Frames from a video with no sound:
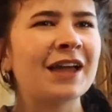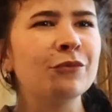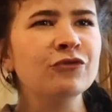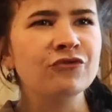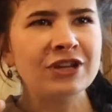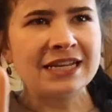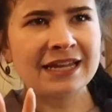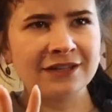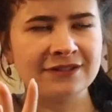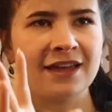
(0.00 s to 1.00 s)
I would really
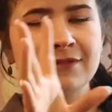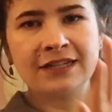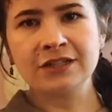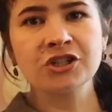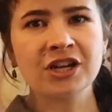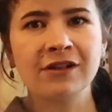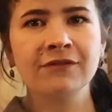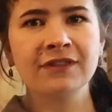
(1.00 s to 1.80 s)
like to have a little shelf